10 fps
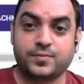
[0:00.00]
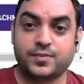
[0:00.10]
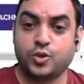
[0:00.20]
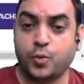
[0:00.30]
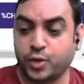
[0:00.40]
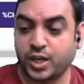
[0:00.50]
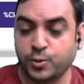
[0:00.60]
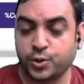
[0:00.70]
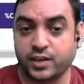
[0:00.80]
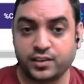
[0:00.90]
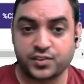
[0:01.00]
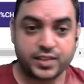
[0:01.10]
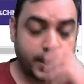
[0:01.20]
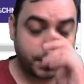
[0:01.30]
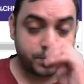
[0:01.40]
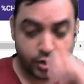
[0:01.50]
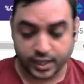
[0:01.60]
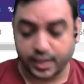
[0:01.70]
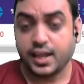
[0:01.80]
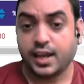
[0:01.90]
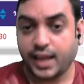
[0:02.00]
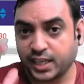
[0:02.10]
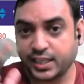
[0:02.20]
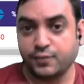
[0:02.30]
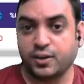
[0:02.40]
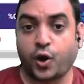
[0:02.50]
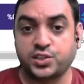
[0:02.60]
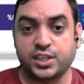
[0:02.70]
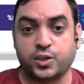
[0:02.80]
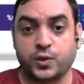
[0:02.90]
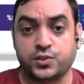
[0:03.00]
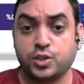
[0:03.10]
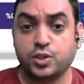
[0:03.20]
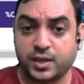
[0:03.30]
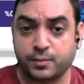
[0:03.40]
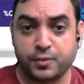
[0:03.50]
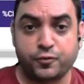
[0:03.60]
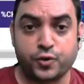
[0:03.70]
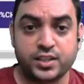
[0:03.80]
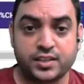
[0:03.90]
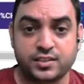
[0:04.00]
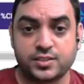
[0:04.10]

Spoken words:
Hope you are able to understand. Okay, I'll give a logic also, but before that,